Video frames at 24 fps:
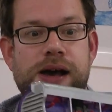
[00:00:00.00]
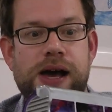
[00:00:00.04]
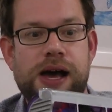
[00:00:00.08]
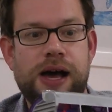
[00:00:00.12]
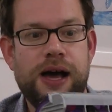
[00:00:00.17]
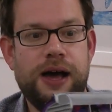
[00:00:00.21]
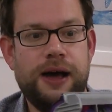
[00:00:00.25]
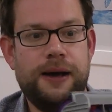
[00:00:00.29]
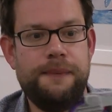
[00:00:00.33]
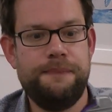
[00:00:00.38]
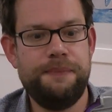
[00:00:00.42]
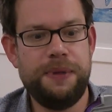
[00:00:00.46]

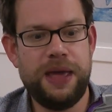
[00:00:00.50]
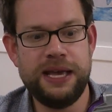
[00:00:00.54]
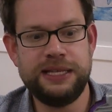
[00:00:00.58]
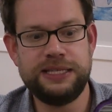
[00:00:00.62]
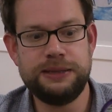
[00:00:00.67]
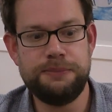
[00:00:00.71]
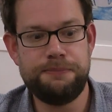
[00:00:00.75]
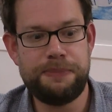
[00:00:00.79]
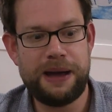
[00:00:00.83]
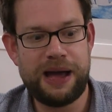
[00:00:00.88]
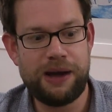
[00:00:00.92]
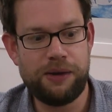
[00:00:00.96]

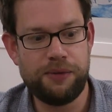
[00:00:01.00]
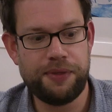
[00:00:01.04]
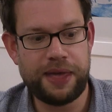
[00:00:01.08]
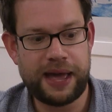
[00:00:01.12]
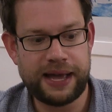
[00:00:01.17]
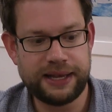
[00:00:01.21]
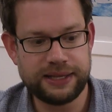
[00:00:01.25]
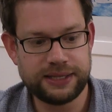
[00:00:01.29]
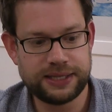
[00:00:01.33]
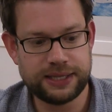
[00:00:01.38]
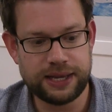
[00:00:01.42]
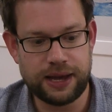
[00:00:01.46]
It's about
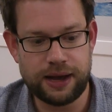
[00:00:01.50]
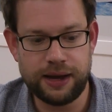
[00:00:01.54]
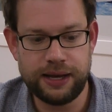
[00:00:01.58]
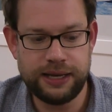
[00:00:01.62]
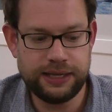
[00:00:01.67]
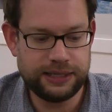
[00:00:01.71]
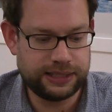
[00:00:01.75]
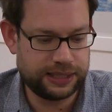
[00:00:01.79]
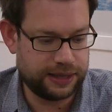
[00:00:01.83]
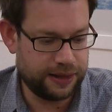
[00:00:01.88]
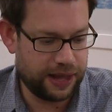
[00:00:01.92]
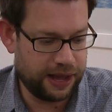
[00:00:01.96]
that
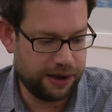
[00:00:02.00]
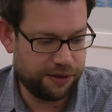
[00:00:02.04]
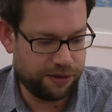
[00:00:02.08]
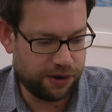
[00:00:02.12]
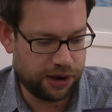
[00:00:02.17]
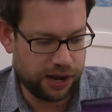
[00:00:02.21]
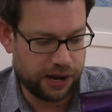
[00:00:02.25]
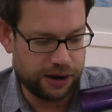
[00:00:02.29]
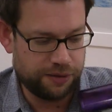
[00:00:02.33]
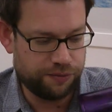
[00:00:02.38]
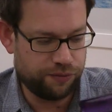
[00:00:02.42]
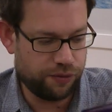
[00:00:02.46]
size, and they
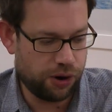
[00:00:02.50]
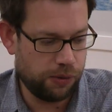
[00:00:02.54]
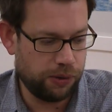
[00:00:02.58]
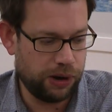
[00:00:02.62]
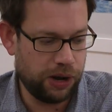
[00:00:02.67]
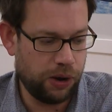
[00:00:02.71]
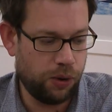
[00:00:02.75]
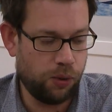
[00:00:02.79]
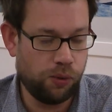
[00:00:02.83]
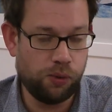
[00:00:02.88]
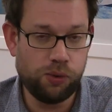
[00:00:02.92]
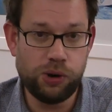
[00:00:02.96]
kind of
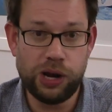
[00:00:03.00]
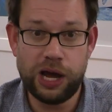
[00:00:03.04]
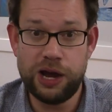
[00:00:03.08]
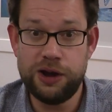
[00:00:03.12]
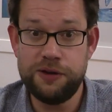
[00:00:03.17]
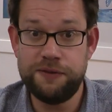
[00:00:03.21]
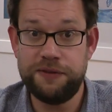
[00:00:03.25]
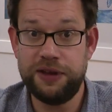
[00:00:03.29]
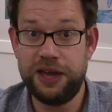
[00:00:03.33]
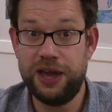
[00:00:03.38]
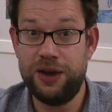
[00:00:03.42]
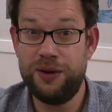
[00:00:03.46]
roll it all
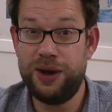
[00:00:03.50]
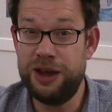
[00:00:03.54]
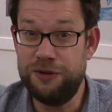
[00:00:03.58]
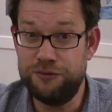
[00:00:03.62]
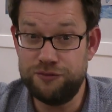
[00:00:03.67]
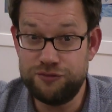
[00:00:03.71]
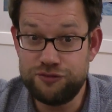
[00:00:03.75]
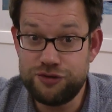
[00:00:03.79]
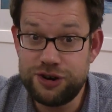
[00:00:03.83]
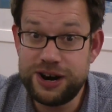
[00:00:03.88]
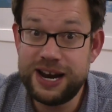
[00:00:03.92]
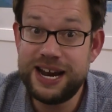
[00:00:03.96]
over you. It
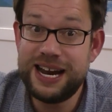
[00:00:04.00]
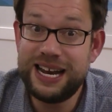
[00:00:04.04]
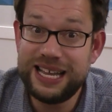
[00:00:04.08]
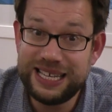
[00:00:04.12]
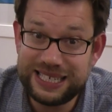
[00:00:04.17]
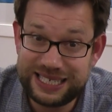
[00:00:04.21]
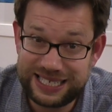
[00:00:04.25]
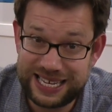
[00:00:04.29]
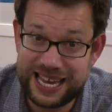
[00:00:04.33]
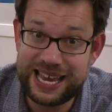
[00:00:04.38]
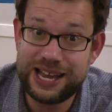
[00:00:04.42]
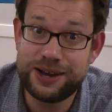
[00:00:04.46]

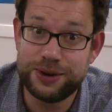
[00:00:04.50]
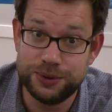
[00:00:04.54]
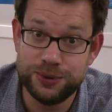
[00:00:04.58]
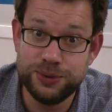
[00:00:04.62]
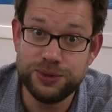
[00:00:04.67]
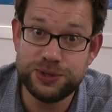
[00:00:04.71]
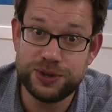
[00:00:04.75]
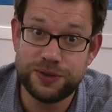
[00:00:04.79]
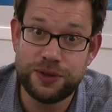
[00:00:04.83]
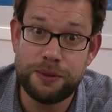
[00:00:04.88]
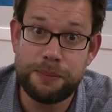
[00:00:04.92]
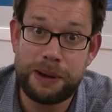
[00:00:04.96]
really
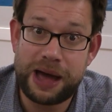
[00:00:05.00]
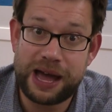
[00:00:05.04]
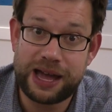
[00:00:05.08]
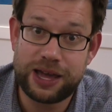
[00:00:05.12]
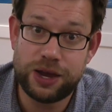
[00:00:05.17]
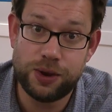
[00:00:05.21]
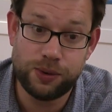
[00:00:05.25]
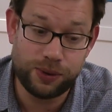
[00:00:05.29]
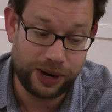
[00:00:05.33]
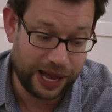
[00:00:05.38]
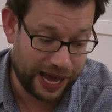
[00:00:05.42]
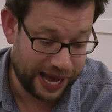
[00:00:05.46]
tickles on the back
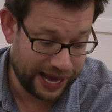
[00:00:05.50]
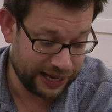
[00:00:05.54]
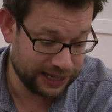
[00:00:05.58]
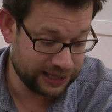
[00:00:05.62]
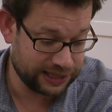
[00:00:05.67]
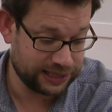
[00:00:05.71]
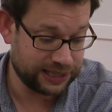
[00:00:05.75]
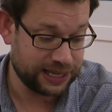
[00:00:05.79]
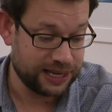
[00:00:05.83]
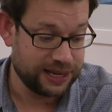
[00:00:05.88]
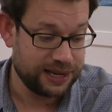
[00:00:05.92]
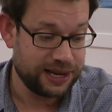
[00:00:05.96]
of your
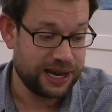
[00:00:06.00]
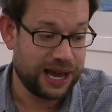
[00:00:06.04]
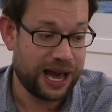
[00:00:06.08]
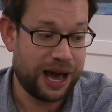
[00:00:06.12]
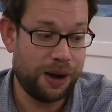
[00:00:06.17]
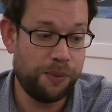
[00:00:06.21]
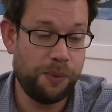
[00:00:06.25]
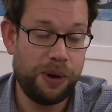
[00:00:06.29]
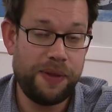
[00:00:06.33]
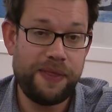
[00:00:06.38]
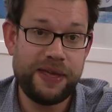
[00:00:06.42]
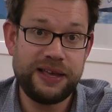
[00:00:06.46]
legs,
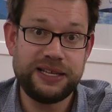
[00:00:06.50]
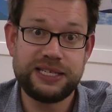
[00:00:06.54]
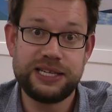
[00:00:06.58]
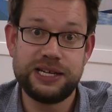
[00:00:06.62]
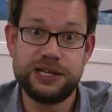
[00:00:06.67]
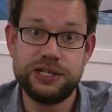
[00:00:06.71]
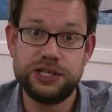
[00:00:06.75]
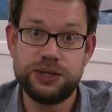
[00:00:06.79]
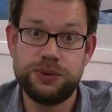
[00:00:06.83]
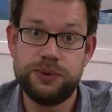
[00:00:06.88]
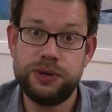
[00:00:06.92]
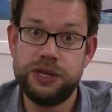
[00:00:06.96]
and when they
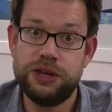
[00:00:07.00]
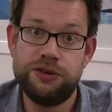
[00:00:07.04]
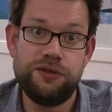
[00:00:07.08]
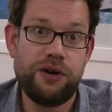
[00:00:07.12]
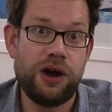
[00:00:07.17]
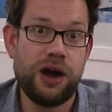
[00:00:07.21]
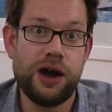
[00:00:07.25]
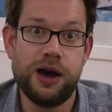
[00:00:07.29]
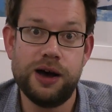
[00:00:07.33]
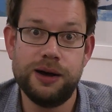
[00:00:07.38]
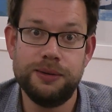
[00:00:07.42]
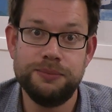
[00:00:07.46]
start doing your
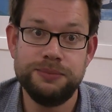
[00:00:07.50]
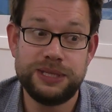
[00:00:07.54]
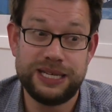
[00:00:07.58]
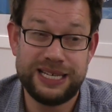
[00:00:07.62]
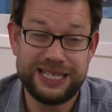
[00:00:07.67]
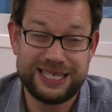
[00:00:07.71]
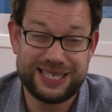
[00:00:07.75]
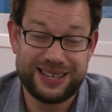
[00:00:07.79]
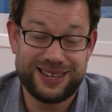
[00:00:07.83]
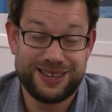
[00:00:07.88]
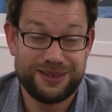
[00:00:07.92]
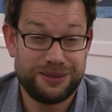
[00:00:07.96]
arms,
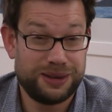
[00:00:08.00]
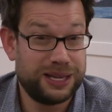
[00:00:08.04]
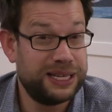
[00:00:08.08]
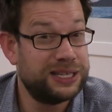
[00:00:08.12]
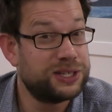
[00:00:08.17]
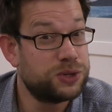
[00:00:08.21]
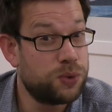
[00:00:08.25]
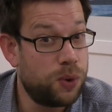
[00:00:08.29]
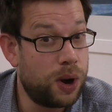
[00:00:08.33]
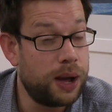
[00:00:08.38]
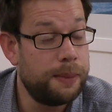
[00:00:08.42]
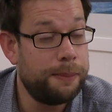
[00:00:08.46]

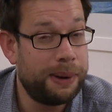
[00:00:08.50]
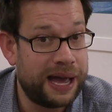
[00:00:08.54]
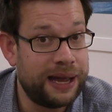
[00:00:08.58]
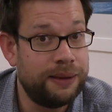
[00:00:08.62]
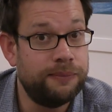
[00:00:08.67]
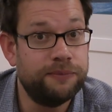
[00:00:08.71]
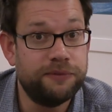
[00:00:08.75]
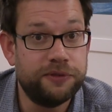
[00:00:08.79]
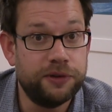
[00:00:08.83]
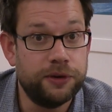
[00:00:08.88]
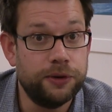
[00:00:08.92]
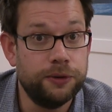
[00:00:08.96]
it's quite
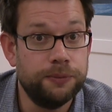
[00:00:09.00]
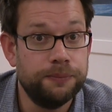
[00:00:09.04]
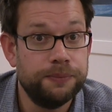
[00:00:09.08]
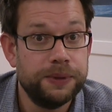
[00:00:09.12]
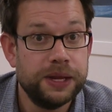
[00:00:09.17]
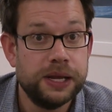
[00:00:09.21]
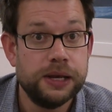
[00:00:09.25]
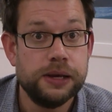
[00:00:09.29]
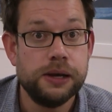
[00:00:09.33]
painful.